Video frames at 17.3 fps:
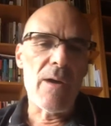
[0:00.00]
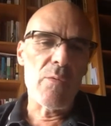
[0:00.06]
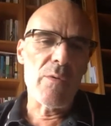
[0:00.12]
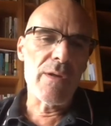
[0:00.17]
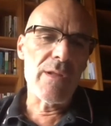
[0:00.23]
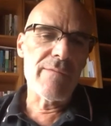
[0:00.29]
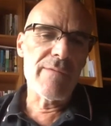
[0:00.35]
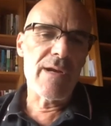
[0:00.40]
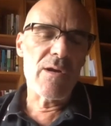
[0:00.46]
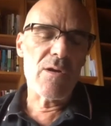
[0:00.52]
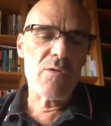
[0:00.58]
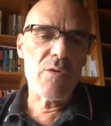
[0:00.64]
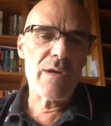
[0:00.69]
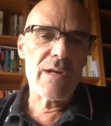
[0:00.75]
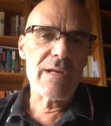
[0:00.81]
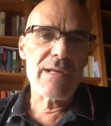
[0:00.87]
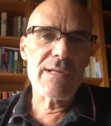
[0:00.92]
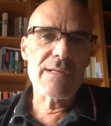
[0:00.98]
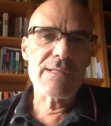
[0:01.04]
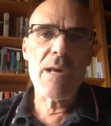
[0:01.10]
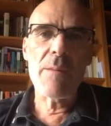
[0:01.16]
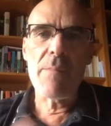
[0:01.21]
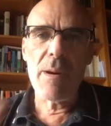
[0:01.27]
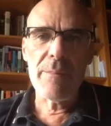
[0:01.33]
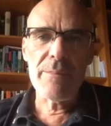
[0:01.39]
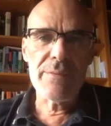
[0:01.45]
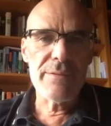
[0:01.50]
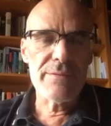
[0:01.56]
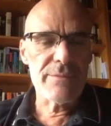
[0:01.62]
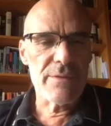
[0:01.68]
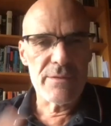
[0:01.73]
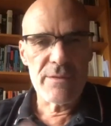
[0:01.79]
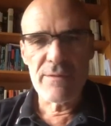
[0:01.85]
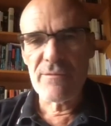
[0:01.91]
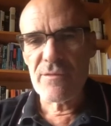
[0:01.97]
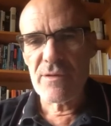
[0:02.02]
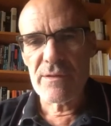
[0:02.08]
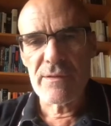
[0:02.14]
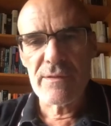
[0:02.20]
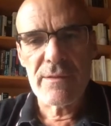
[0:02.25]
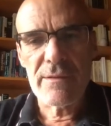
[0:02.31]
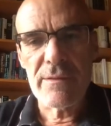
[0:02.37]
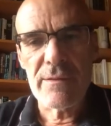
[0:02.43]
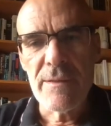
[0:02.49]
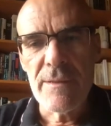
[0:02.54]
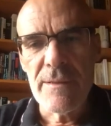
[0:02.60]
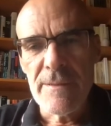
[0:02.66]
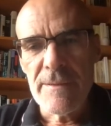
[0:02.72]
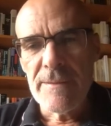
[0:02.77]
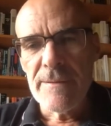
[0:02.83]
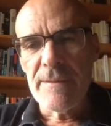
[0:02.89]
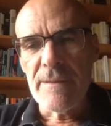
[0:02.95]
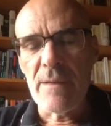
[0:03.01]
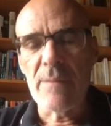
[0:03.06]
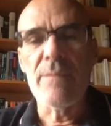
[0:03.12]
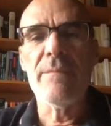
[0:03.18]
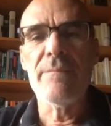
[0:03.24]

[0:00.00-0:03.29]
will very quickly sum up the different, uh,